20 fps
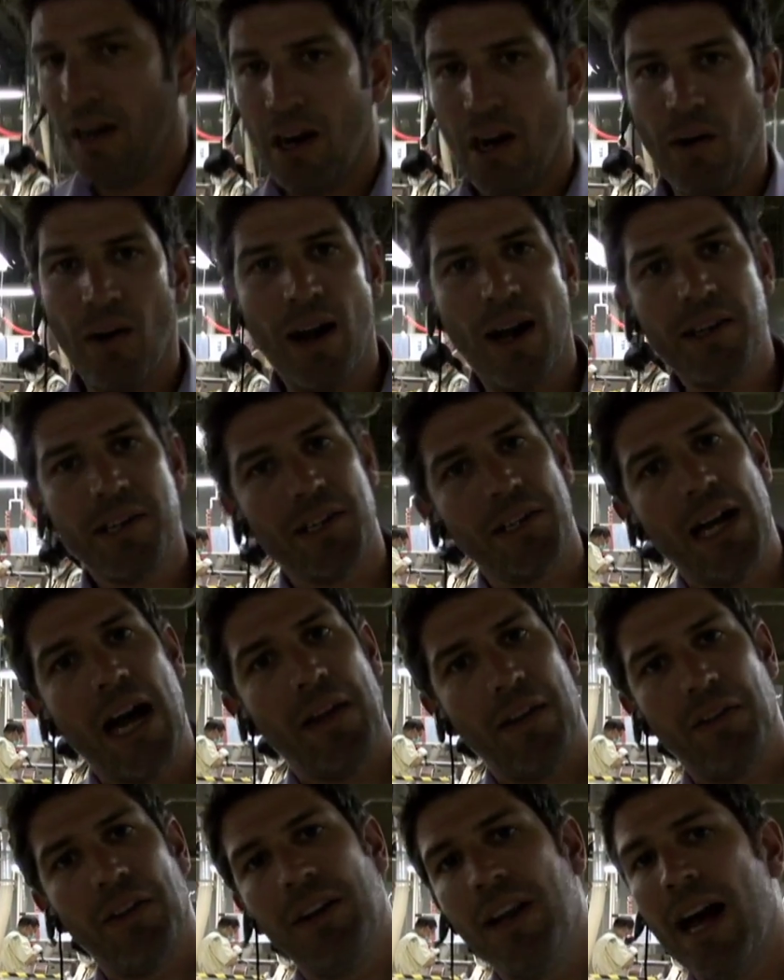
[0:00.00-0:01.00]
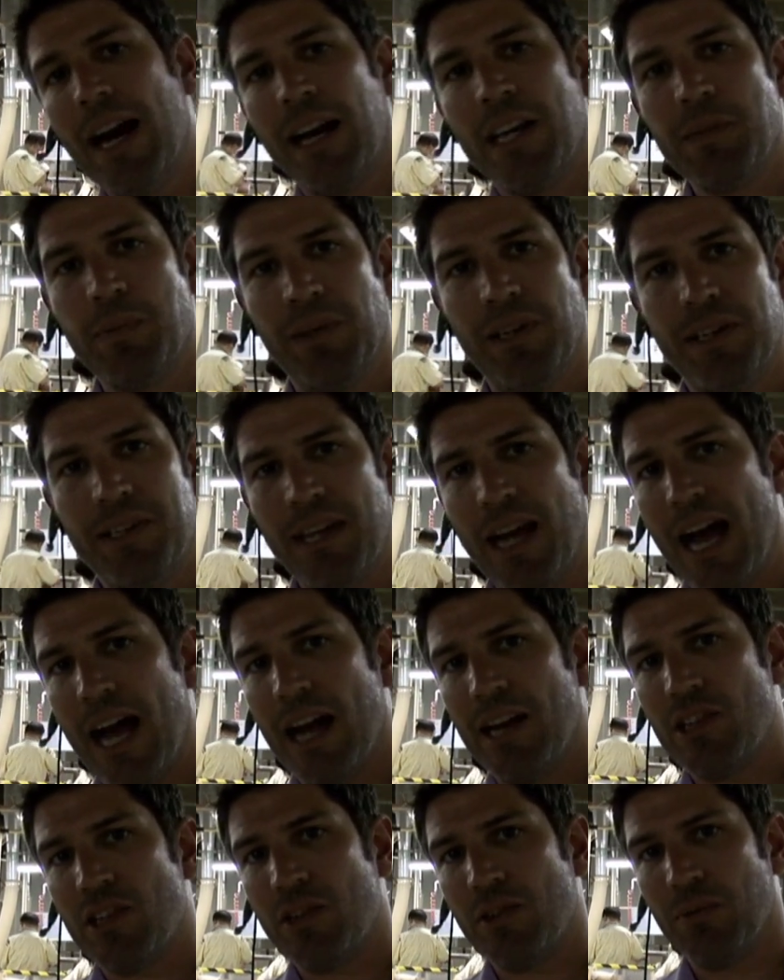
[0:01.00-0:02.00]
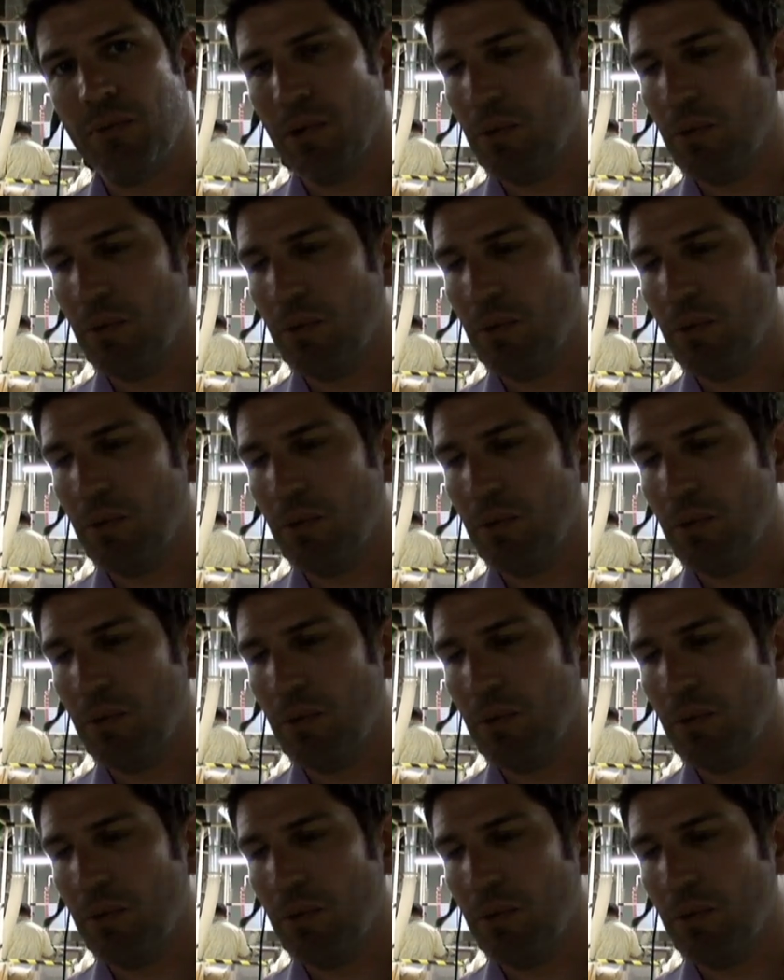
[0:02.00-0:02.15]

All right, so now that the neck has been attached,